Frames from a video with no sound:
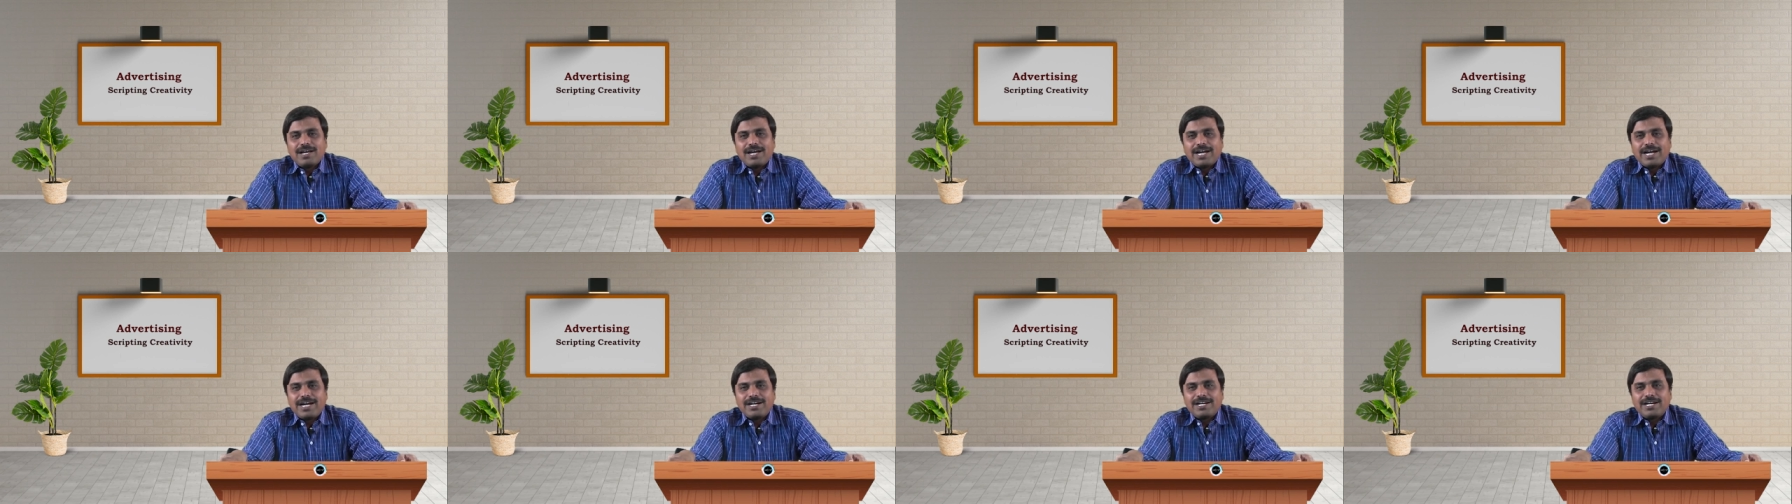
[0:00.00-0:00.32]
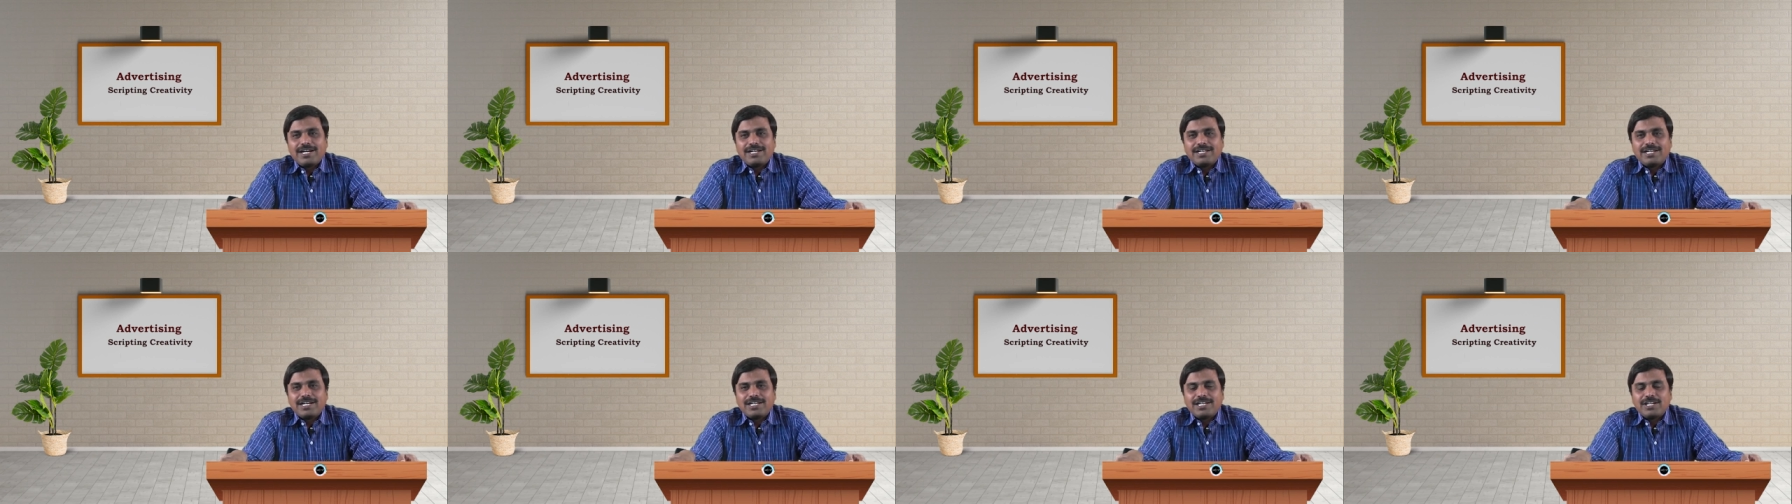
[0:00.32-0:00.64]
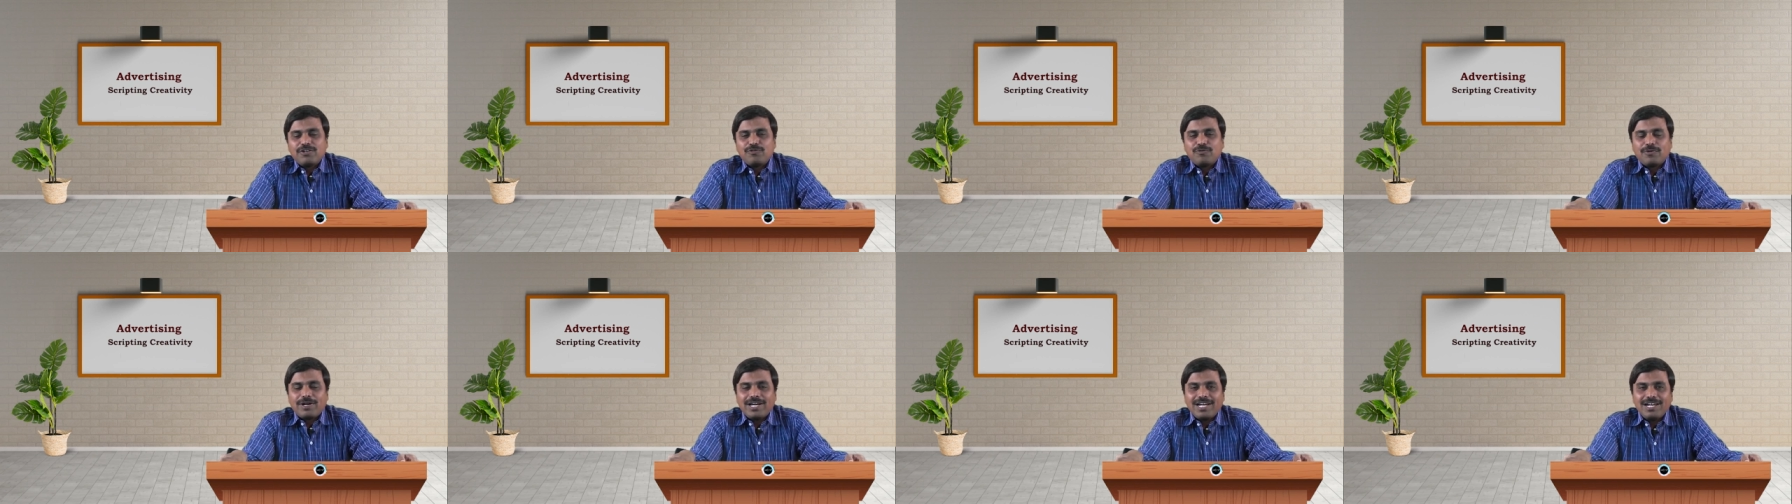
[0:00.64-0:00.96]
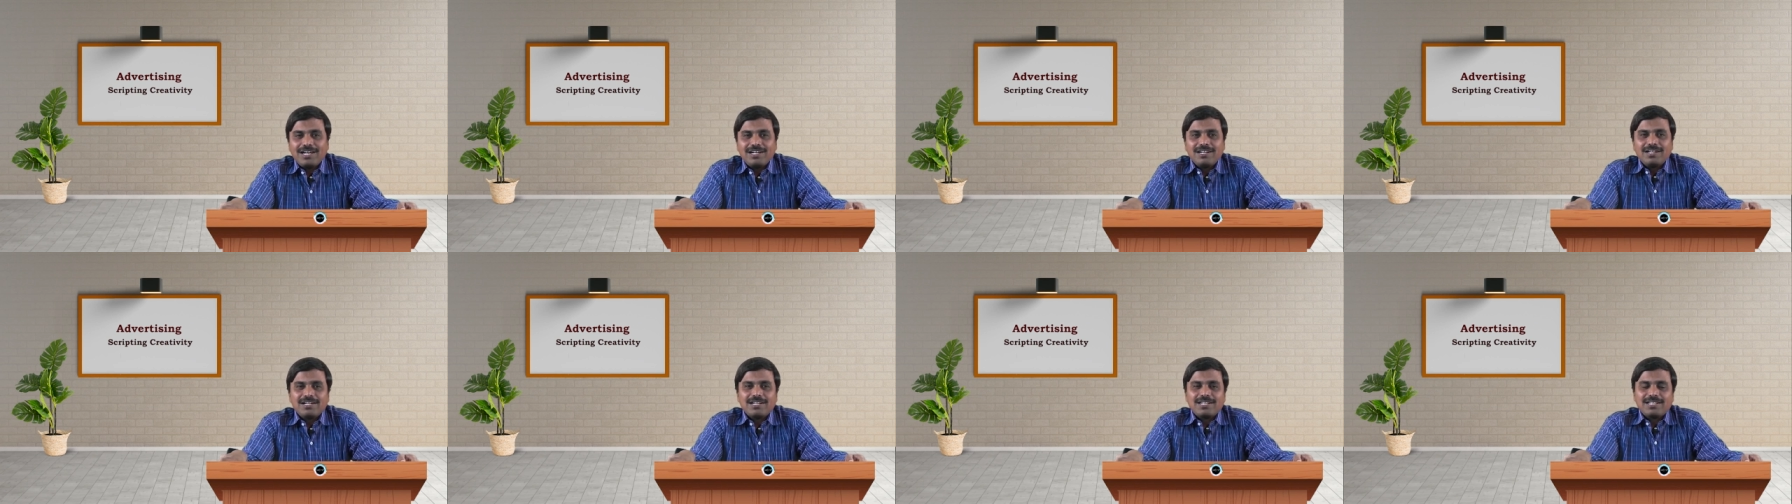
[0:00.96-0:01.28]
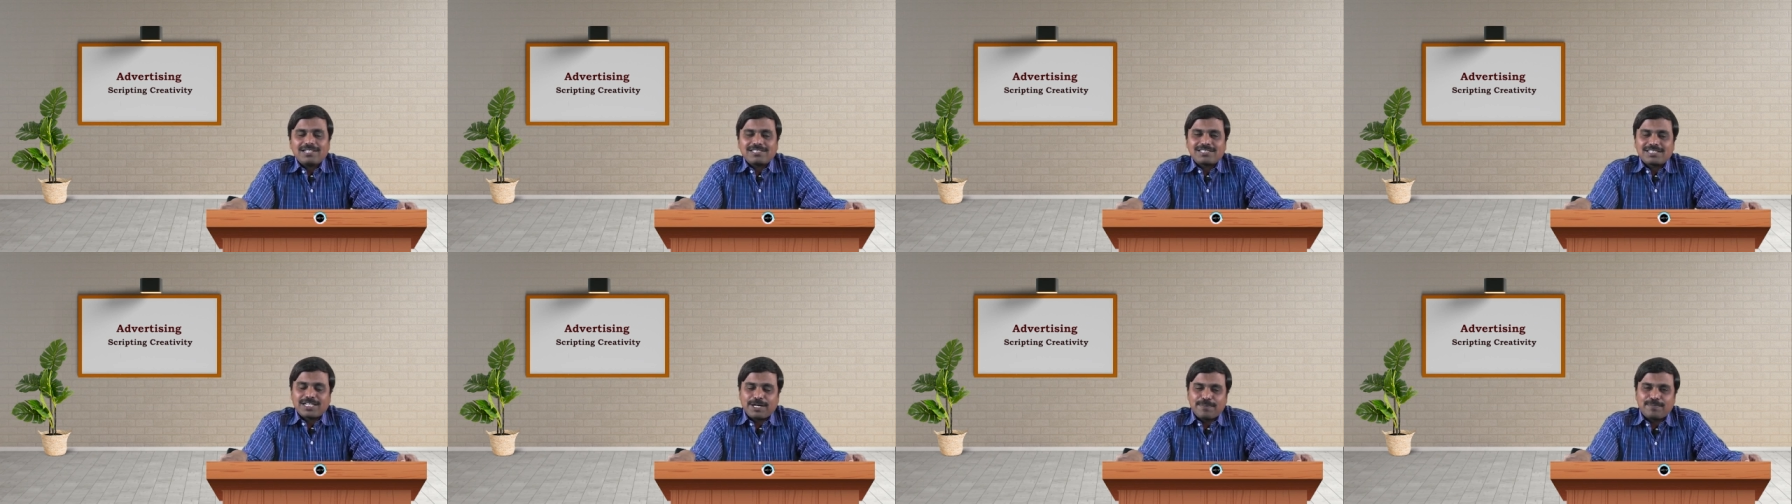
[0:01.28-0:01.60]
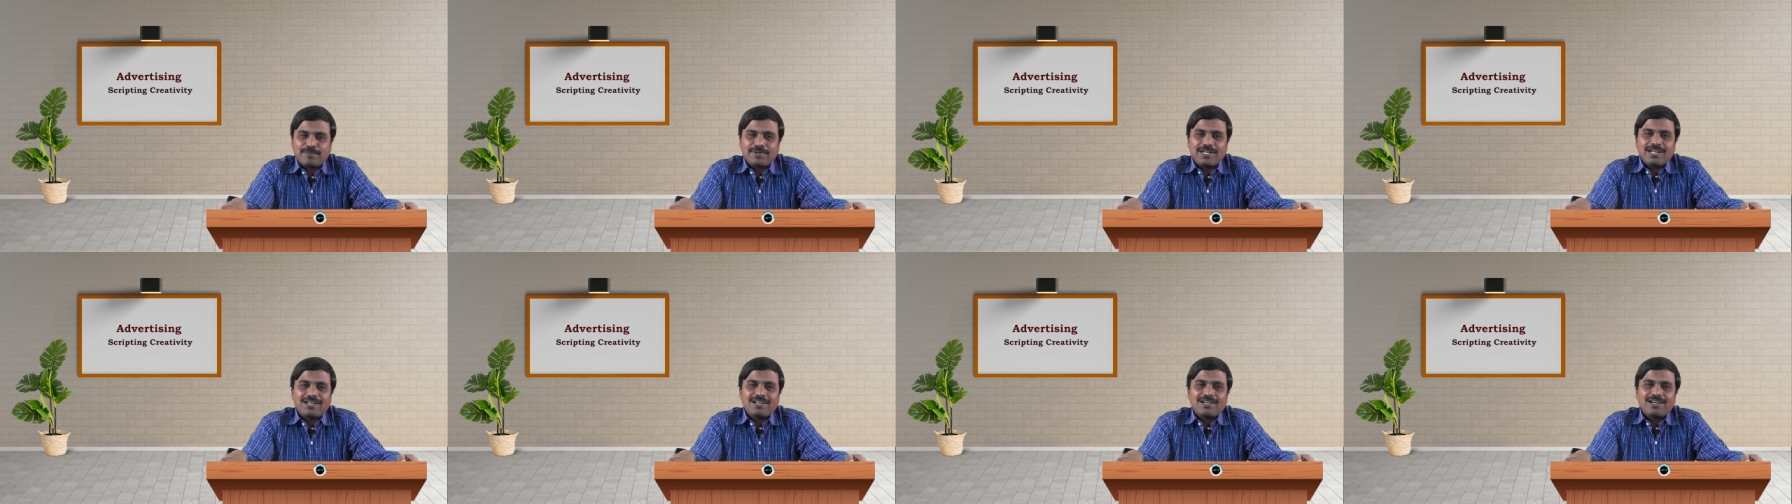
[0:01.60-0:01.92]
identity while
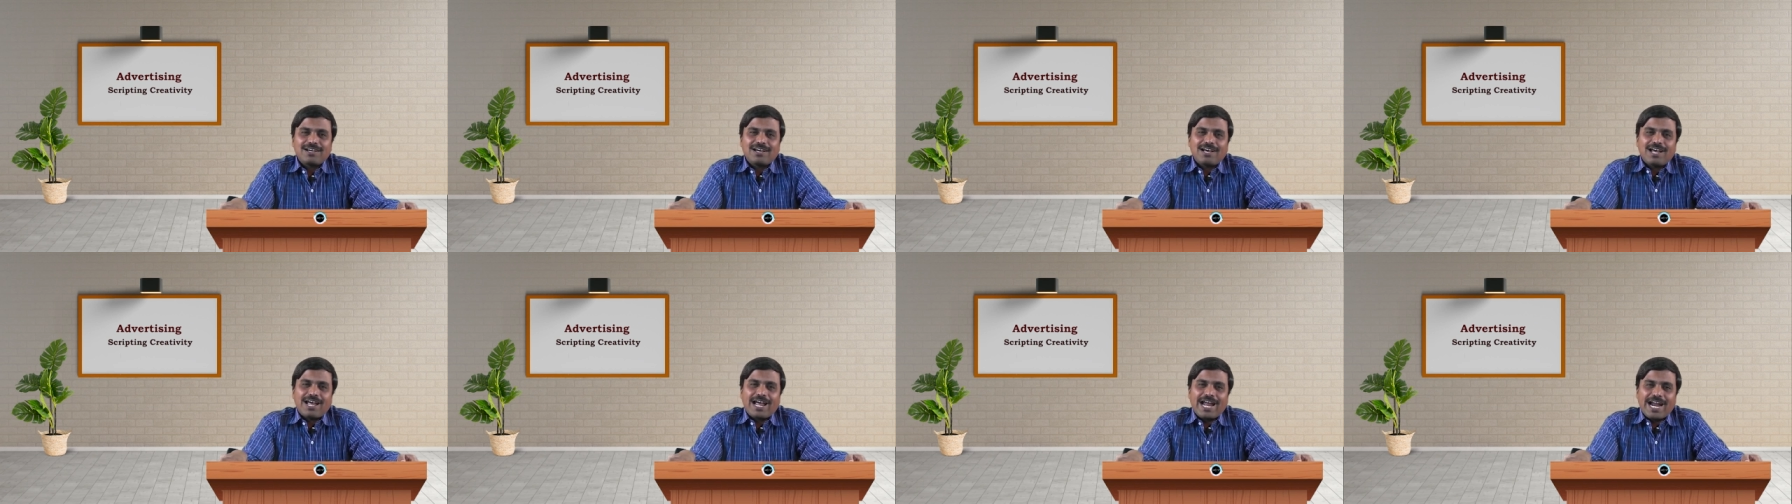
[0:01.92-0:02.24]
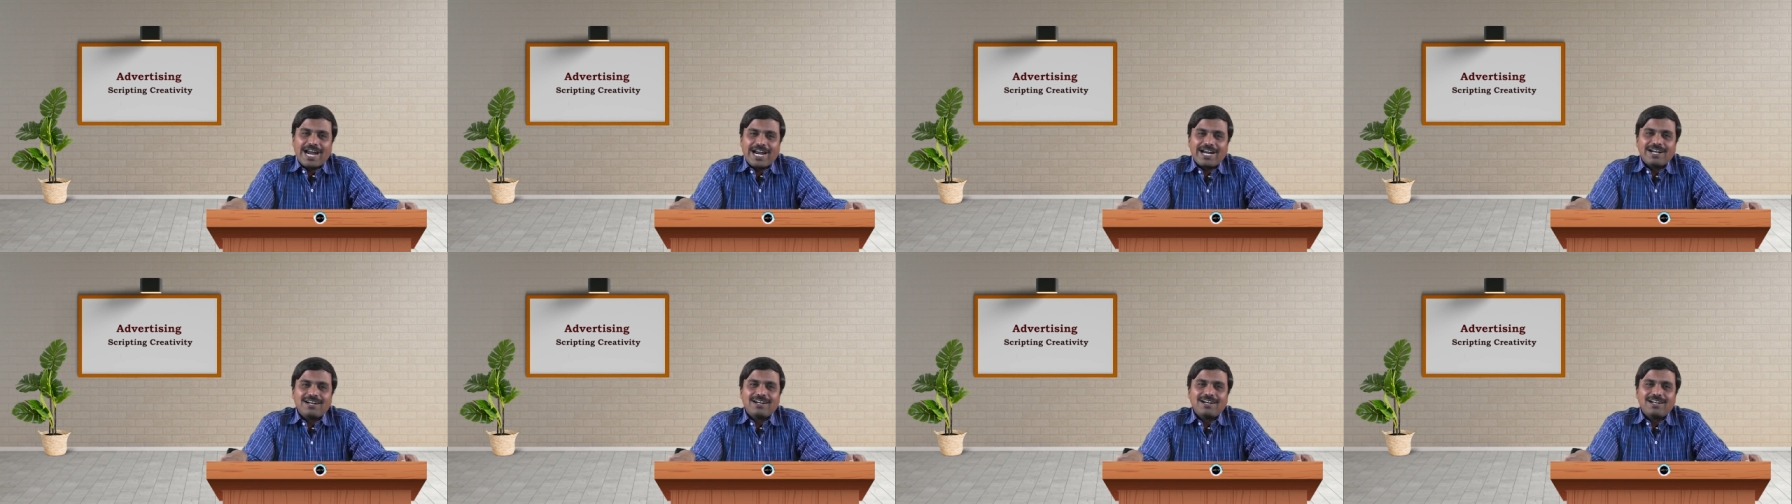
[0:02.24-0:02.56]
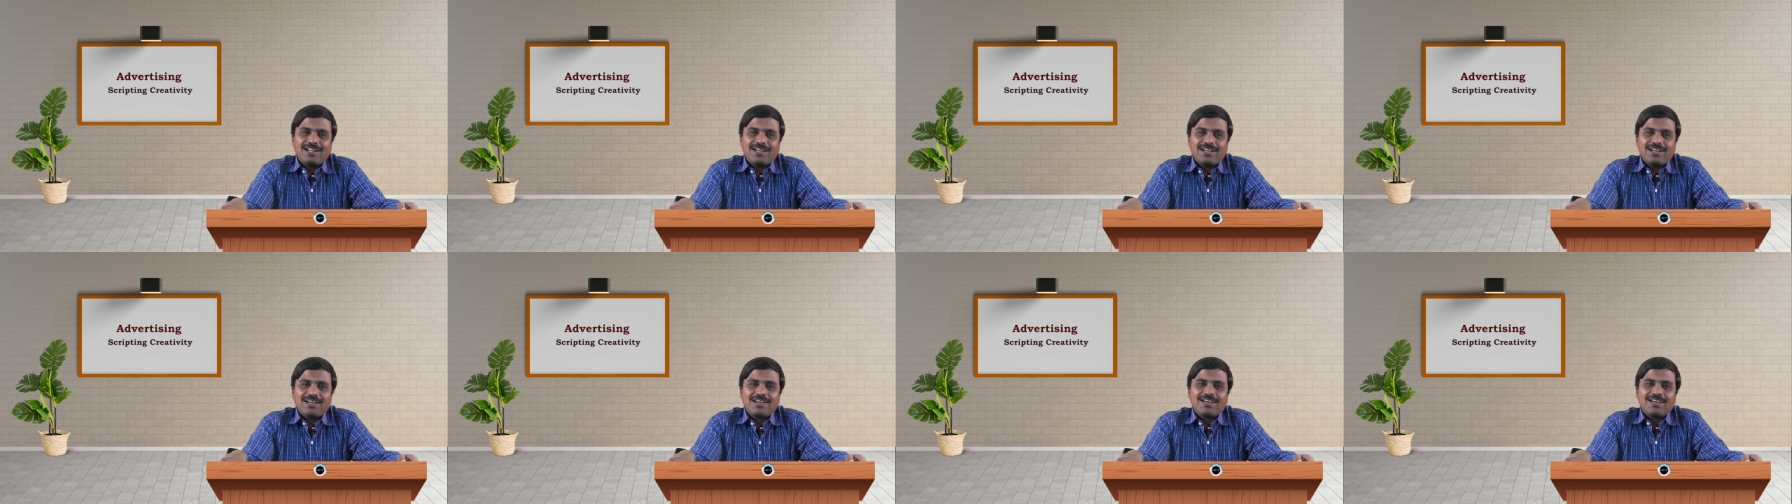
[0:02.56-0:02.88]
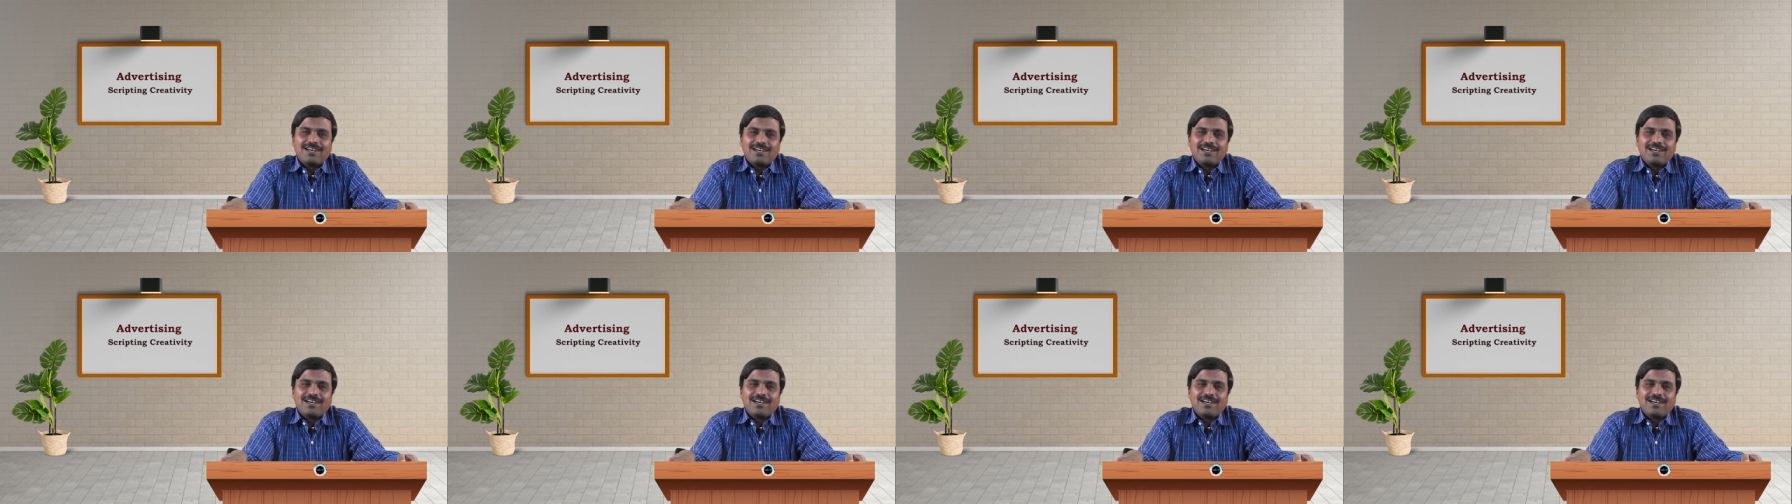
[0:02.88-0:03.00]
scripting ad